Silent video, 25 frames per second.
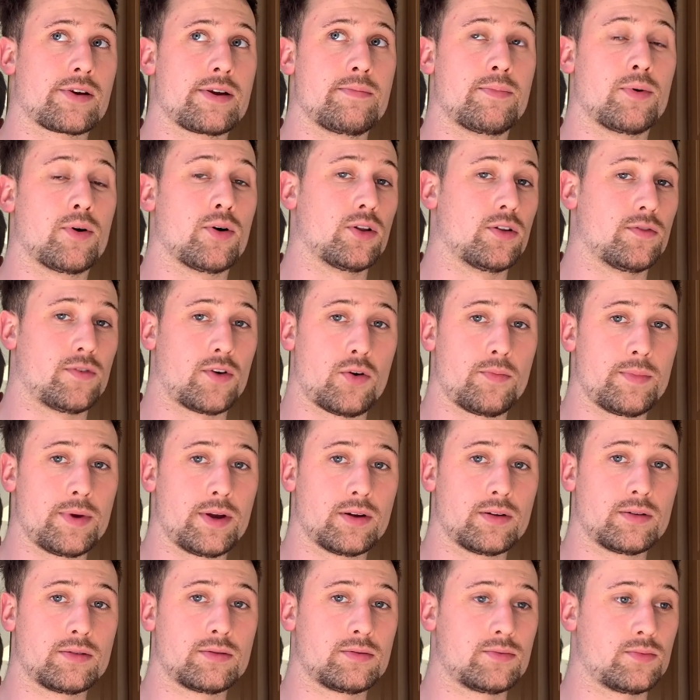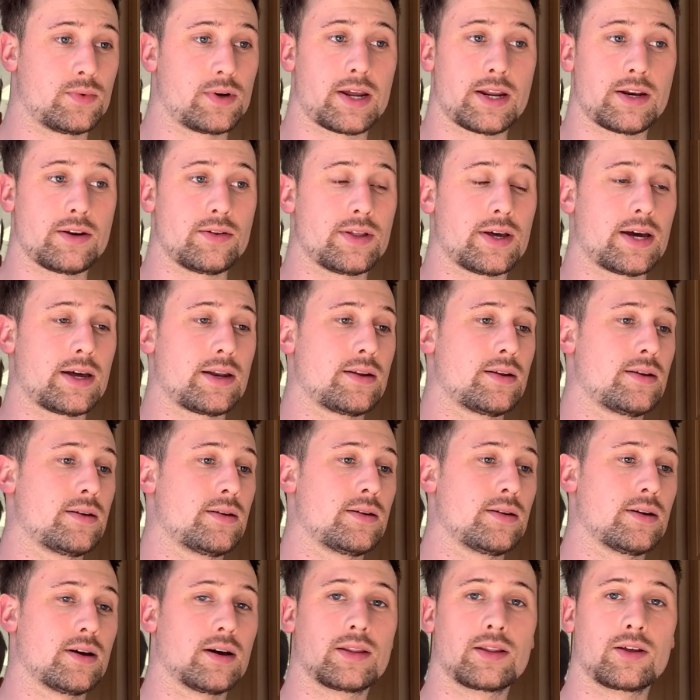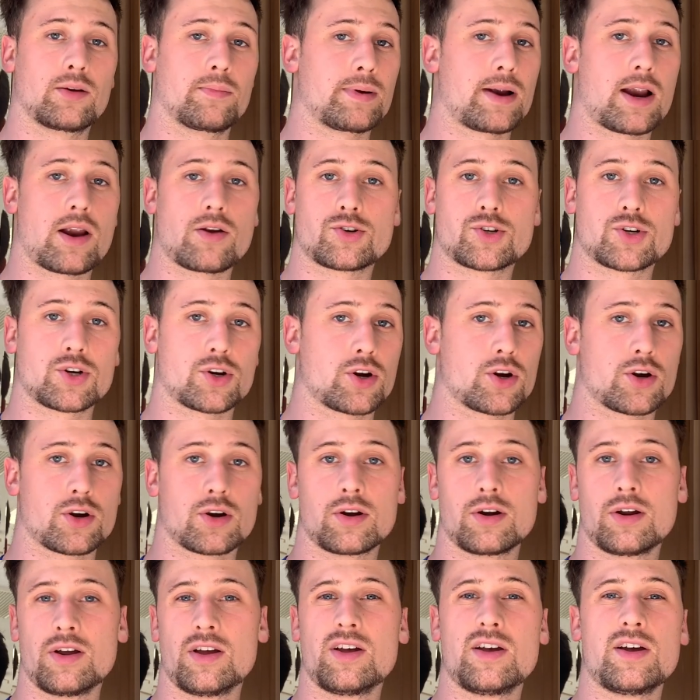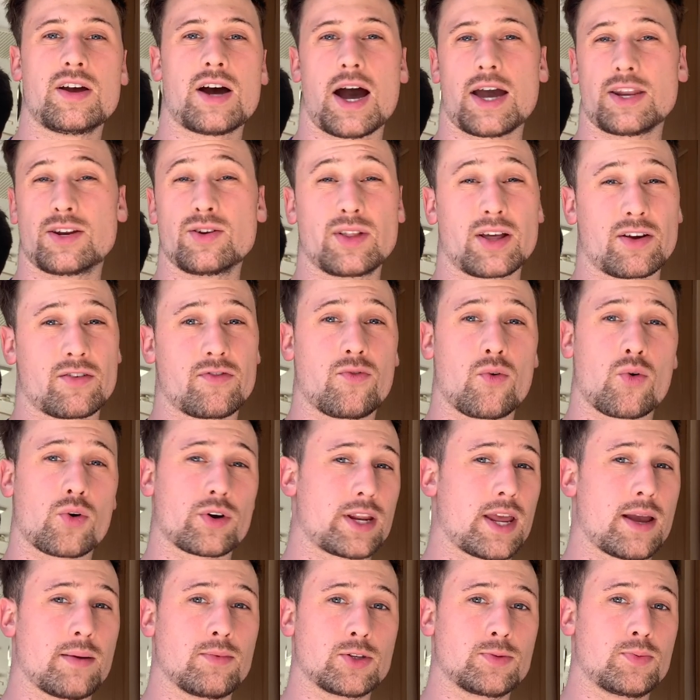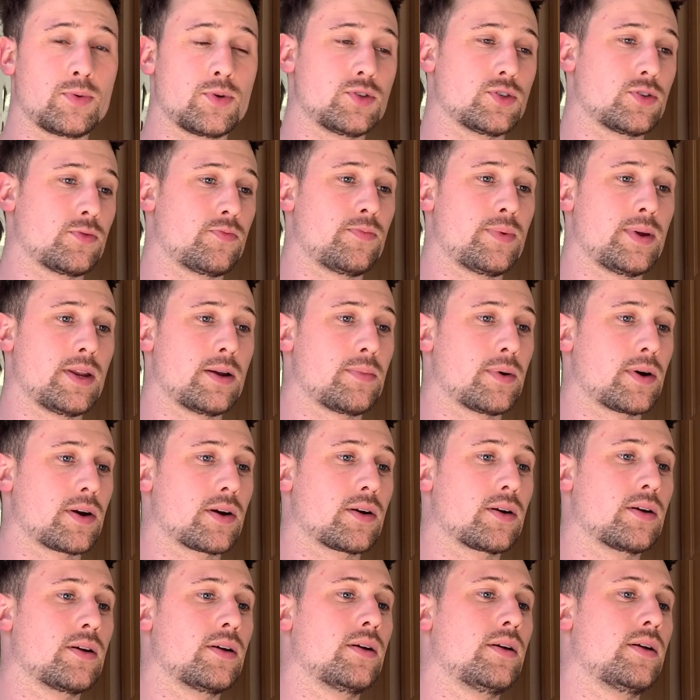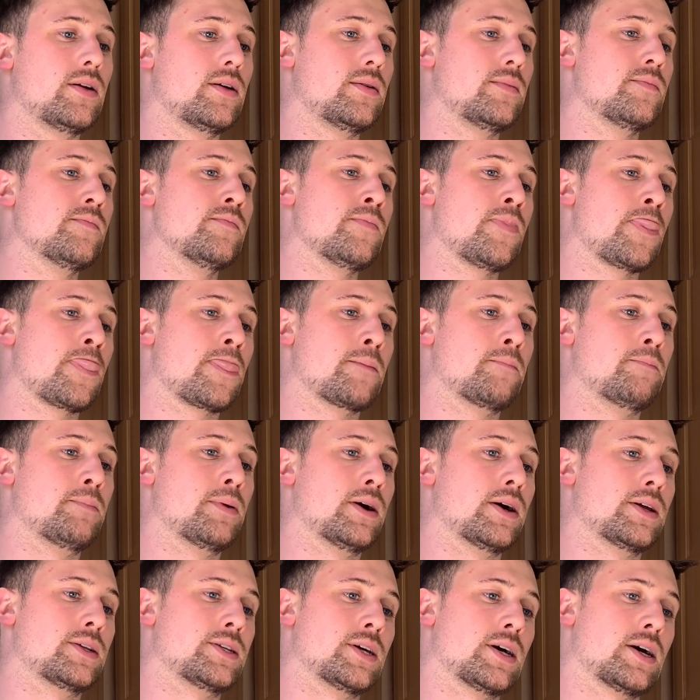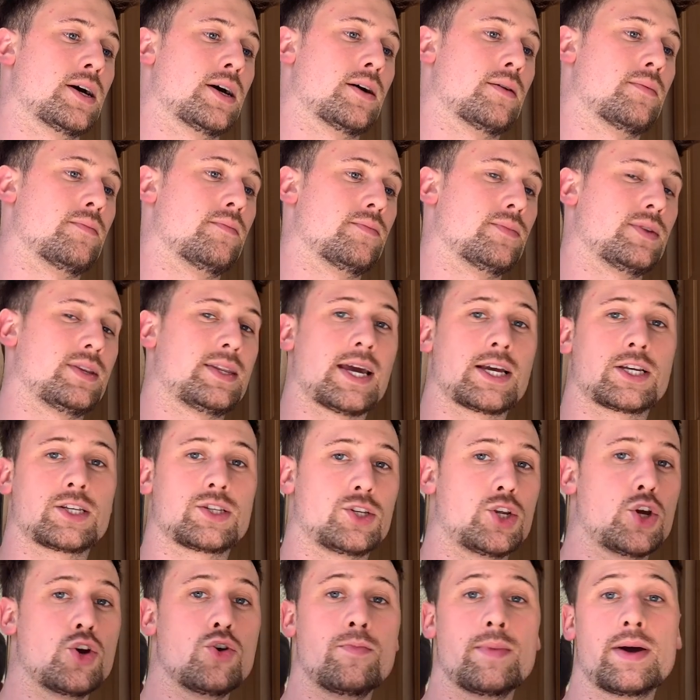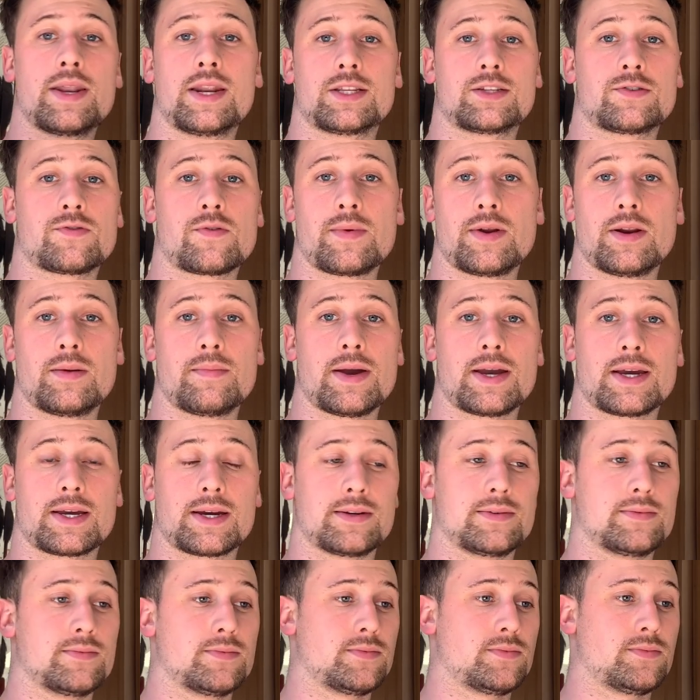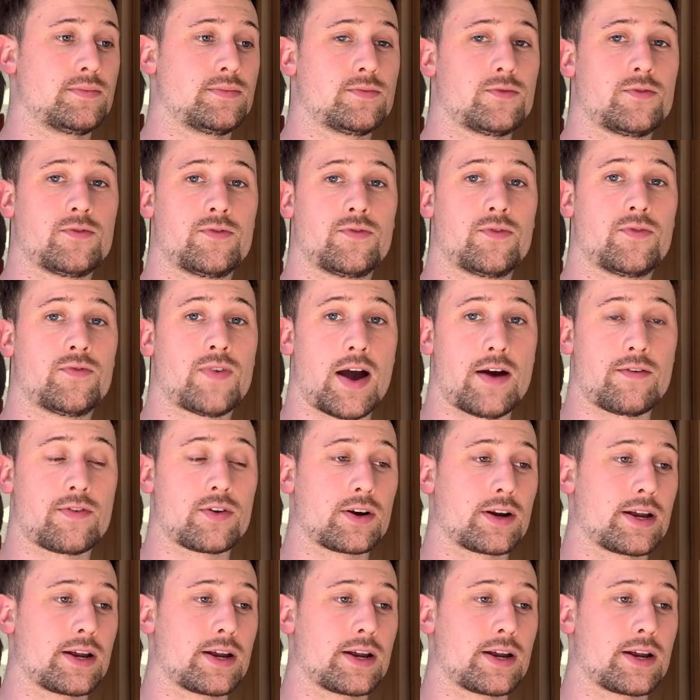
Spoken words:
bowl of oatmeal when I do that. A little brown sugar. I do like 4 tablespoons of peanut butter. but takes 2 minutes for me to make it. 500